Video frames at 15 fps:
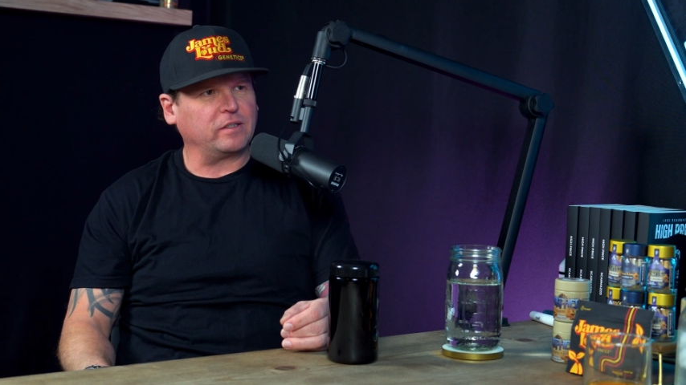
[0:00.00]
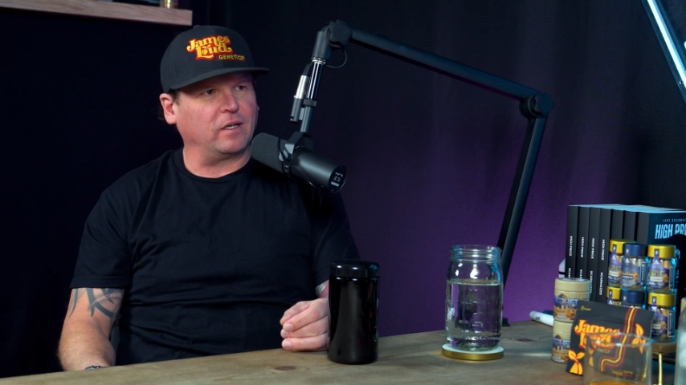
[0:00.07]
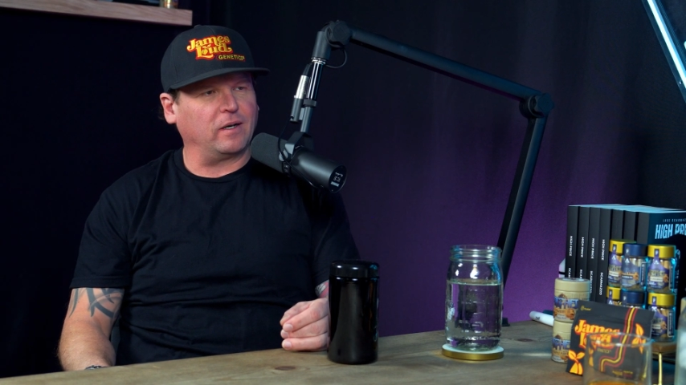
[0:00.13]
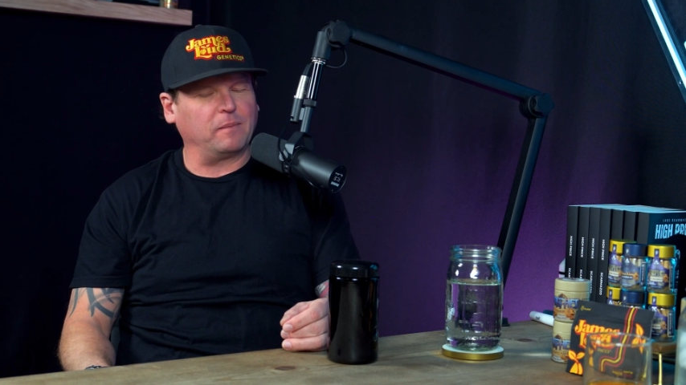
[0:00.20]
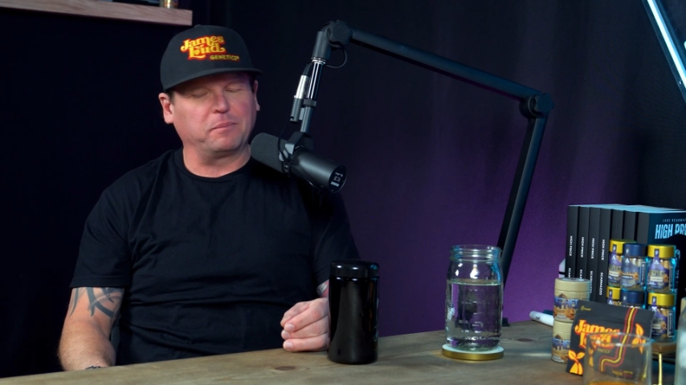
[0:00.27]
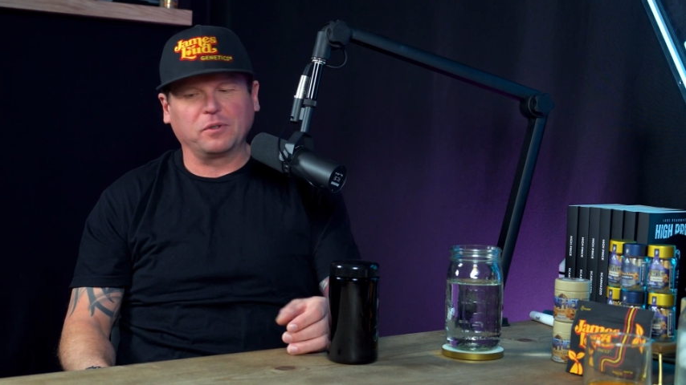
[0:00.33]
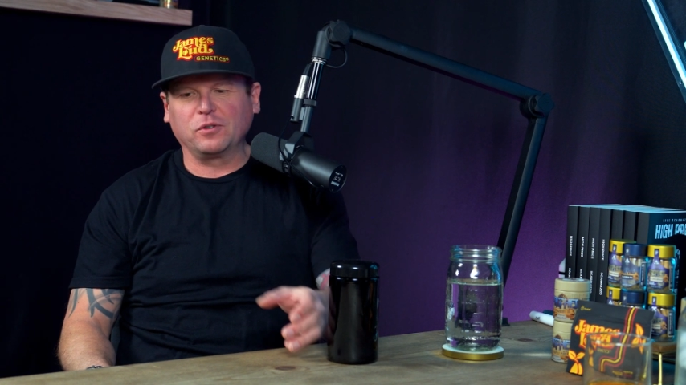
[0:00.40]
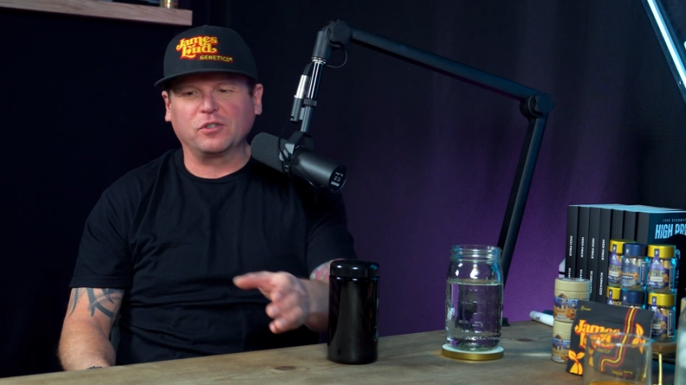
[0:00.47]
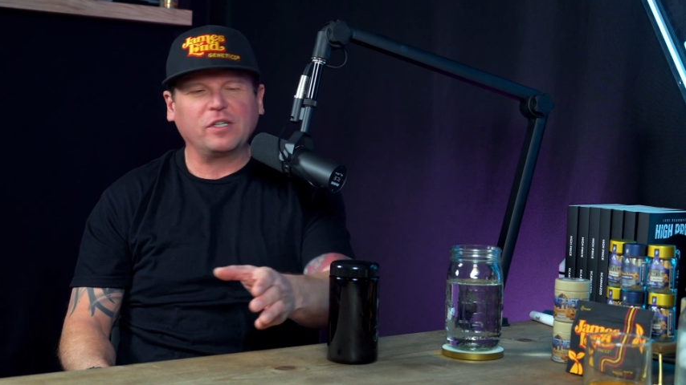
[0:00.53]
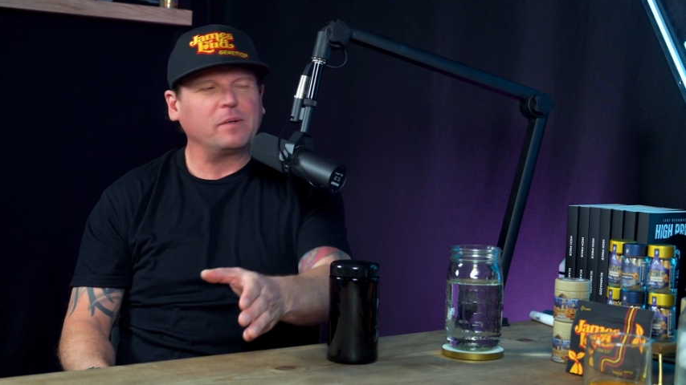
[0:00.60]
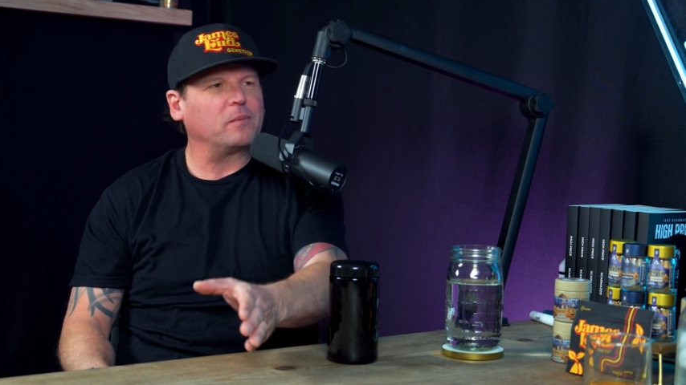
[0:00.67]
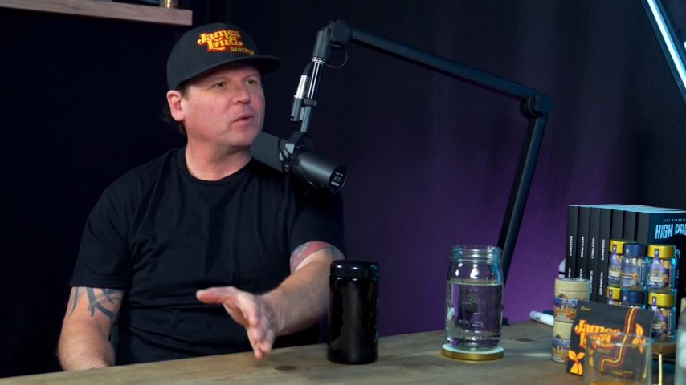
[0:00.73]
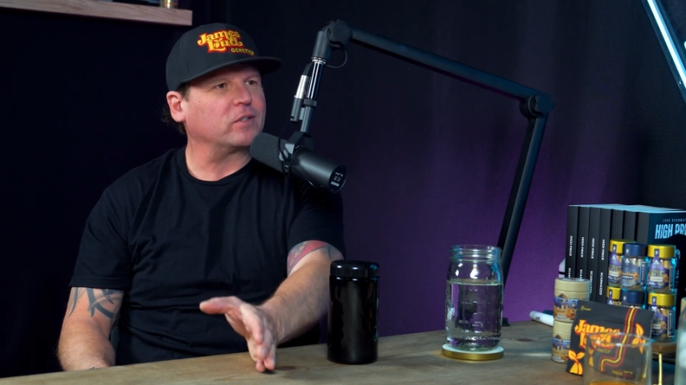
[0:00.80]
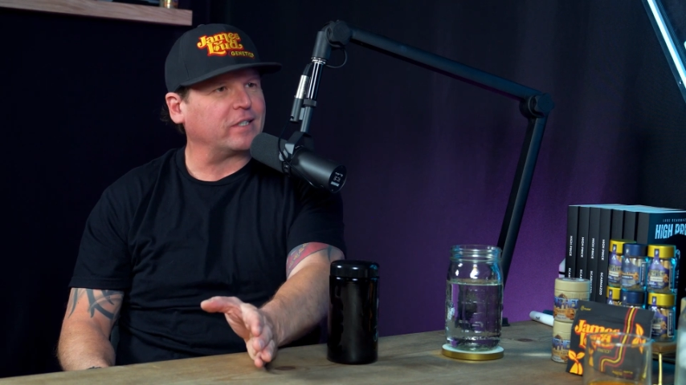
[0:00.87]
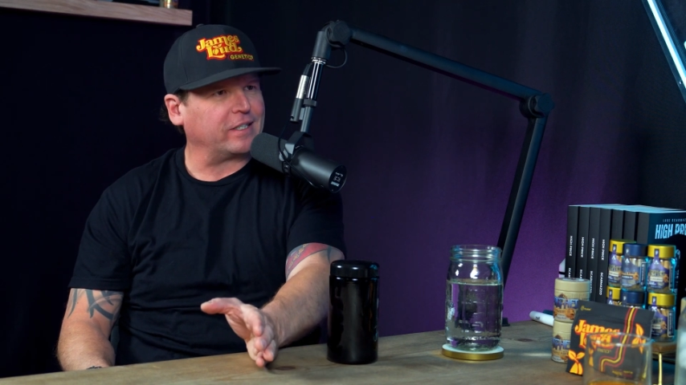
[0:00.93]
and Blue
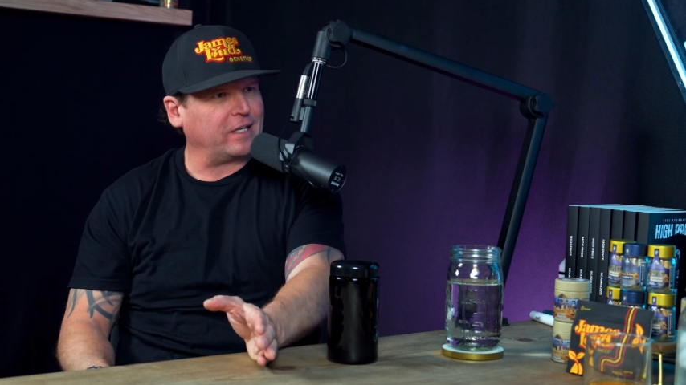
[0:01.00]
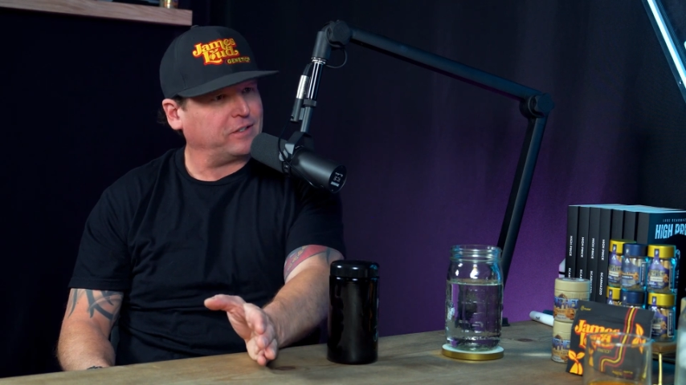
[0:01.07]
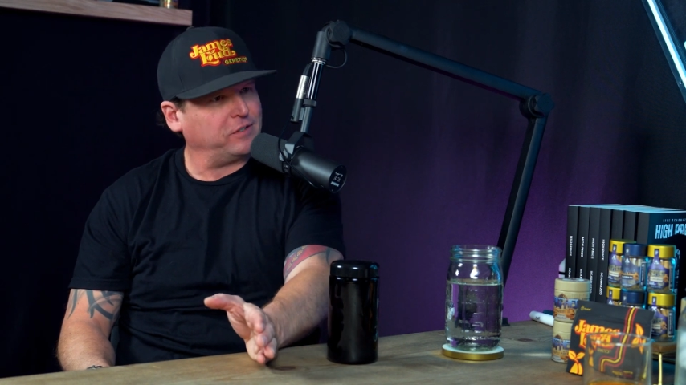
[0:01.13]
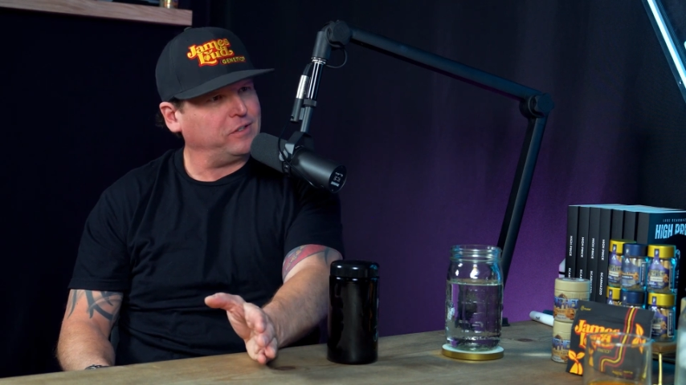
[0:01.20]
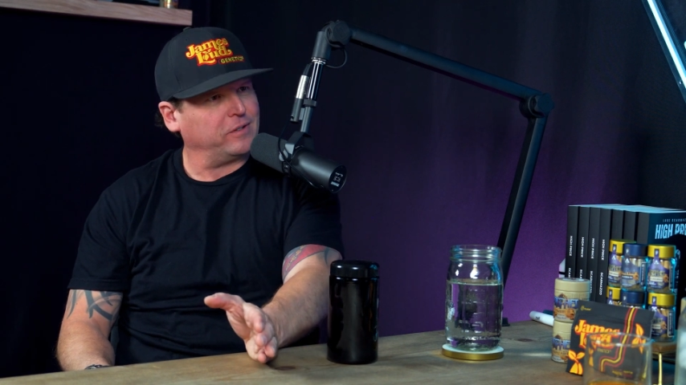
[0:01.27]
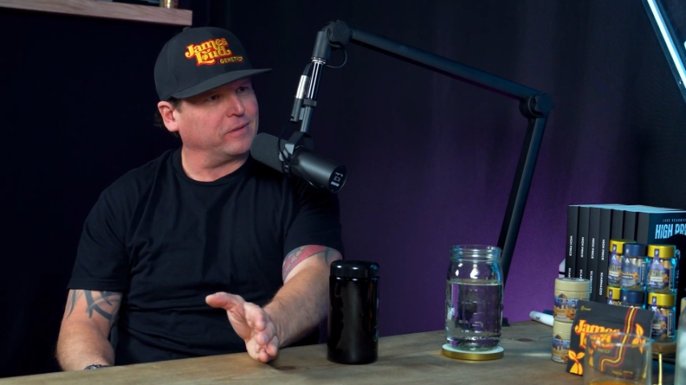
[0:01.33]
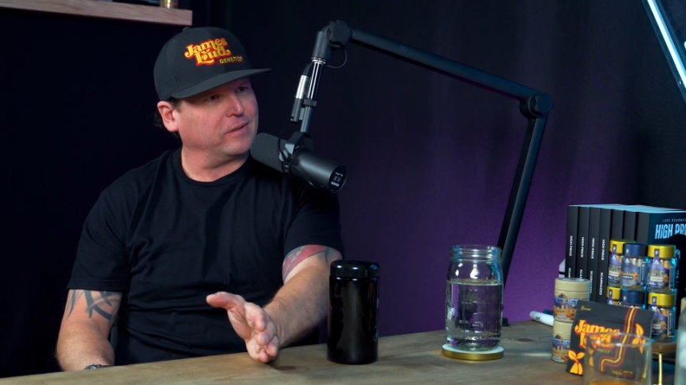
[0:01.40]
Dream was like that too.